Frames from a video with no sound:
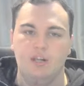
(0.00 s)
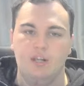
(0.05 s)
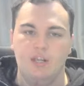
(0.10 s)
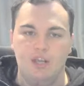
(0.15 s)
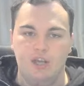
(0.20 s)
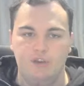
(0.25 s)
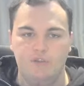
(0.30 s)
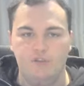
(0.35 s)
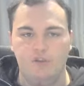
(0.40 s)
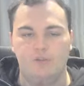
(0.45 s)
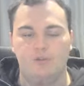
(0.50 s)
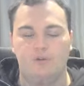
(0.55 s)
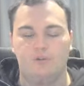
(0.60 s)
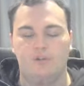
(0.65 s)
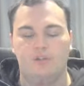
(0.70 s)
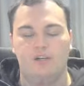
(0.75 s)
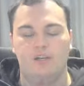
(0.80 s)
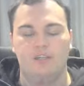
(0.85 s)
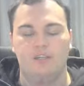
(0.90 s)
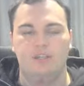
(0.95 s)
if you don't
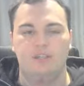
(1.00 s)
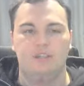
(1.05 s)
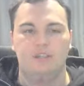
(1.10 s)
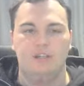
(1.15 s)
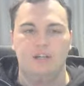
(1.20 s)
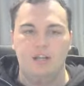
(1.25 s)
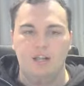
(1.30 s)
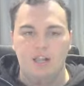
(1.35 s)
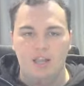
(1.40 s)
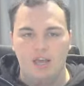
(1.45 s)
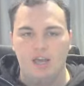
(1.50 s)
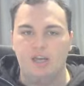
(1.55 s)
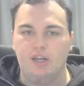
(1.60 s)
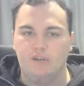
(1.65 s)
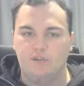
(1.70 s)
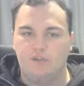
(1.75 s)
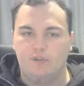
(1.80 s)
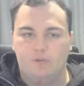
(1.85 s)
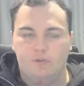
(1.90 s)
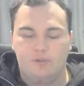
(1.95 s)
like it. And
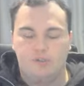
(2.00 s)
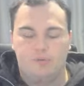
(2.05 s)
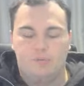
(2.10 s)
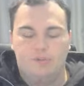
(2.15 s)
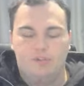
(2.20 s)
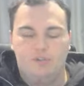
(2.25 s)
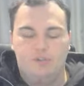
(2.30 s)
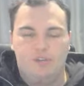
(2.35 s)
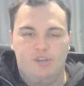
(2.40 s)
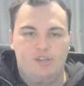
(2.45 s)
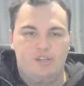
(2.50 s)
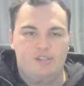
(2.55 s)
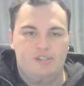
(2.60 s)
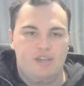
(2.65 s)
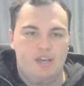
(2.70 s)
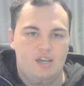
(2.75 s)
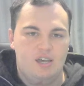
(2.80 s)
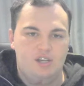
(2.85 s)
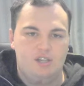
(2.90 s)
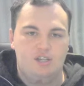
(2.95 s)
of course, what you get is
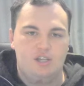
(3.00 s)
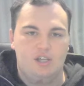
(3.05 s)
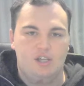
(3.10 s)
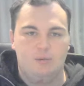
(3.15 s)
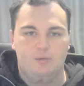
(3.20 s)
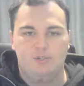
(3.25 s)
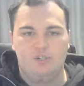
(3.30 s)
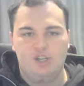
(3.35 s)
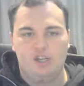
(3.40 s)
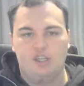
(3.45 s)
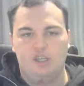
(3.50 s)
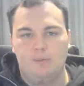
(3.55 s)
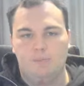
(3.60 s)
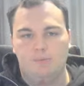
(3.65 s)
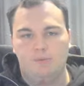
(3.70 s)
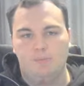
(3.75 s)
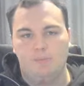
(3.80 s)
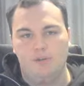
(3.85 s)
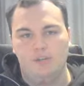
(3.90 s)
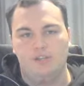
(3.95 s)
Angelo and
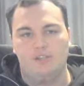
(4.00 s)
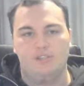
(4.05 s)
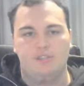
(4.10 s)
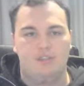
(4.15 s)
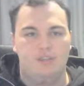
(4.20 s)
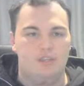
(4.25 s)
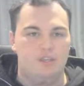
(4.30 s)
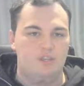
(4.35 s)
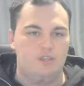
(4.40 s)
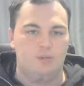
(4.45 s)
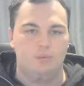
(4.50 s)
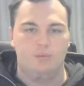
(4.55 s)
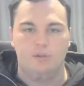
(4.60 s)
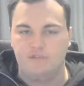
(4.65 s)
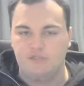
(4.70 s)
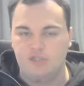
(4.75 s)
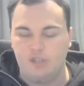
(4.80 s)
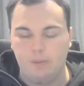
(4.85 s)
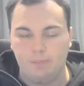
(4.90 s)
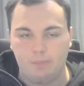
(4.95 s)
Jacob's bets, their
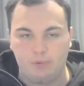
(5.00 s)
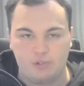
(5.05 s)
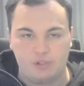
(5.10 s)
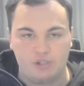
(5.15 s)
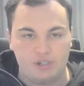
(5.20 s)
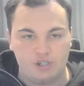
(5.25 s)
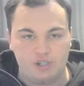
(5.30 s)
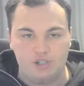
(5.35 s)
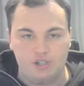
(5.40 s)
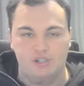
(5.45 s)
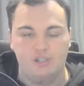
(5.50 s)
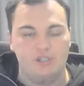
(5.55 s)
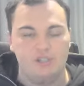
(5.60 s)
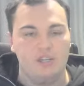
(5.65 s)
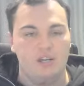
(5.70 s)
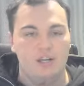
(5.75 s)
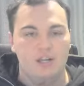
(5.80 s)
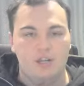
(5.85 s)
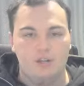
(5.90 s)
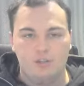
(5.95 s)
UFC predictions,
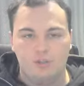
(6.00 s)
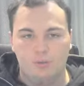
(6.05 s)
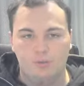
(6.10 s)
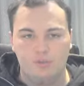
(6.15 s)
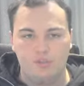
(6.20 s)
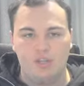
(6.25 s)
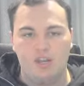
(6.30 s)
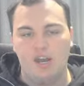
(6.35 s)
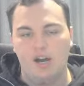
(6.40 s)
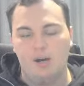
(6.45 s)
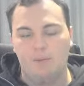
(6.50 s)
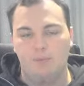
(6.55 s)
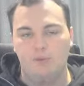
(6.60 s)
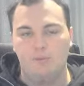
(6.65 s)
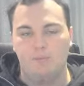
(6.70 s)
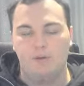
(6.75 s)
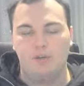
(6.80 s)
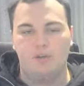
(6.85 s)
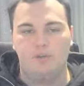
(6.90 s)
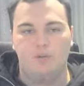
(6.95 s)
tools that help you
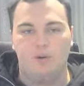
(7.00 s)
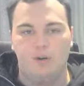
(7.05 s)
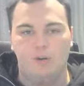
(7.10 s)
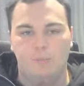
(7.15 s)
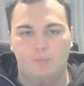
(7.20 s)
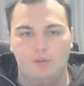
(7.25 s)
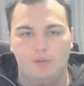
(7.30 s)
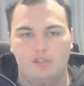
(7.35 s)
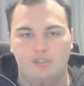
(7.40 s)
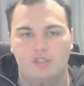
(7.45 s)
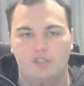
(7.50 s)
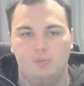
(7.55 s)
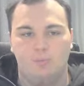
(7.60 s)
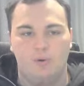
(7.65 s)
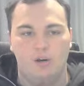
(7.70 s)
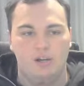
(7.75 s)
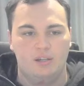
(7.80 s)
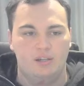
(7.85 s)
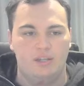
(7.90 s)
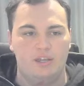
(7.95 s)
make your own bets, as
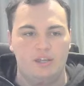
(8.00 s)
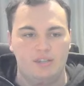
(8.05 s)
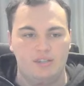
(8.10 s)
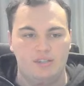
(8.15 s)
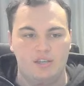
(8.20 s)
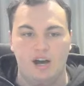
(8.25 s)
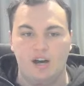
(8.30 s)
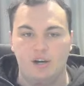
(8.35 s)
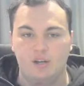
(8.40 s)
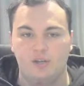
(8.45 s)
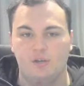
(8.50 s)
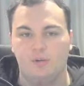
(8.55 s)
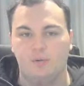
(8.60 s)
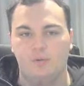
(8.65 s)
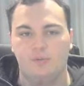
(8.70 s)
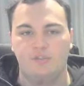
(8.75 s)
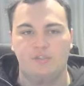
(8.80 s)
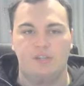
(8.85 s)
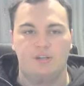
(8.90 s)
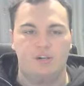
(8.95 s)
well as
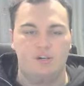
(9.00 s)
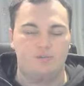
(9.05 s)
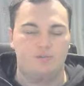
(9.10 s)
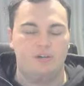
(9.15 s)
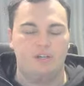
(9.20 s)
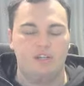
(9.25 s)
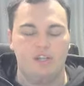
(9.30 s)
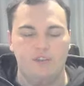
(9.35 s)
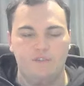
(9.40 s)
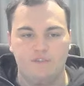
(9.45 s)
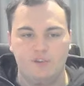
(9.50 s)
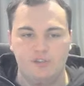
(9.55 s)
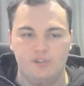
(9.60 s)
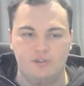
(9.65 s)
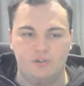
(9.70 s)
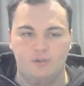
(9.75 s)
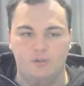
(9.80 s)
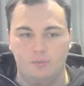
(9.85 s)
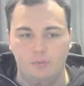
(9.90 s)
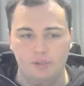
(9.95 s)
articles that I write every
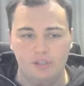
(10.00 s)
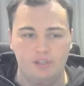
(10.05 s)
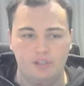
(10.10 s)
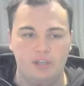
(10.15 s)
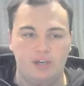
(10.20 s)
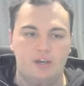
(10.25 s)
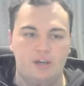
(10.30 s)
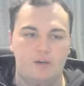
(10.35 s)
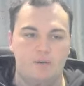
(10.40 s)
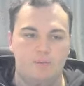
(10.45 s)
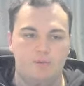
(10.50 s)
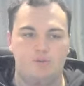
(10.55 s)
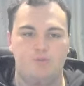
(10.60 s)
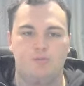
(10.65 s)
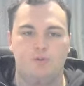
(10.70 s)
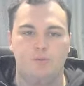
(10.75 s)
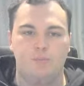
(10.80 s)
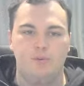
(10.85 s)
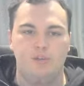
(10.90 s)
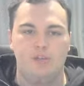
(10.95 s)
single week, which
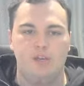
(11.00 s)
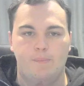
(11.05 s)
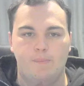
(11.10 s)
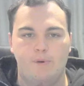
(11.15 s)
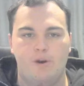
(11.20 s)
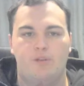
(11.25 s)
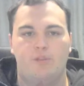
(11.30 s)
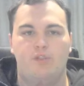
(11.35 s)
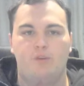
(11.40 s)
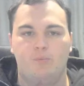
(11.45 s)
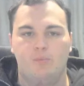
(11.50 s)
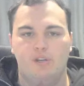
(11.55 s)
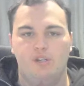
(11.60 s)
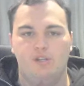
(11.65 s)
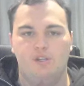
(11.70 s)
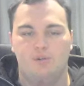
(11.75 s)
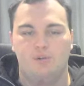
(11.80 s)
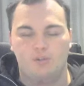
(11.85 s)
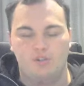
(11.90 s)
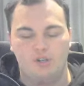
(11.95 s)
will be about the
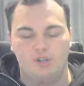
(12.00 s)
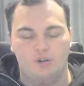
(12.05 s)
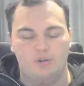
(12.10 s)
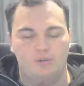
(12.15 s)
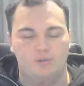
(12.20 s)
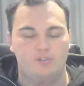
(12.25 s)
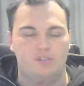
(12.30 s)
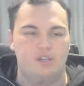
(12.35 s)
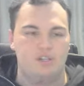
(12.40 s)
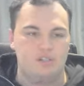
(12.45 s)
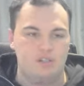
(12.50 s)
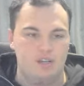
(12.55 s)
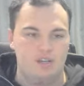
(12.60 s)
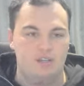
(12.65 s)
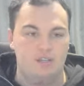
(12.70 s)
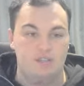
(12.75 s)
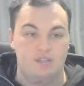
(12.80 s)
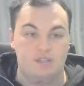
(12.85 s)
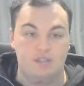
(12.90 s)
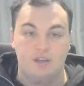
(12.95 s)
regional shows such
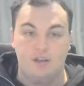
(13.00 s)
as